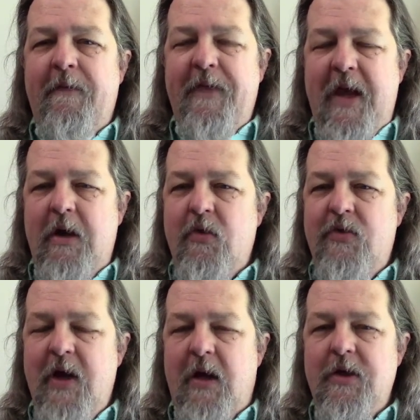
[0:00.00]
That
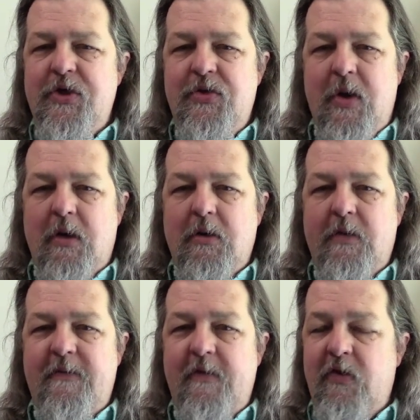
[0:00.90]
hotel has
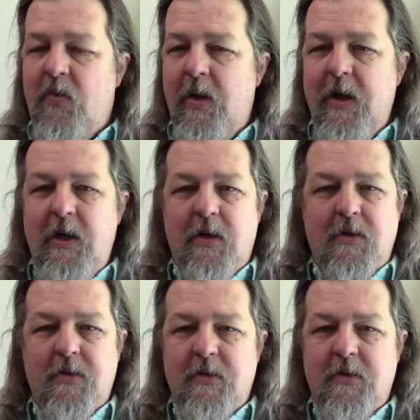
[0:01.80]
struggled for 20 years,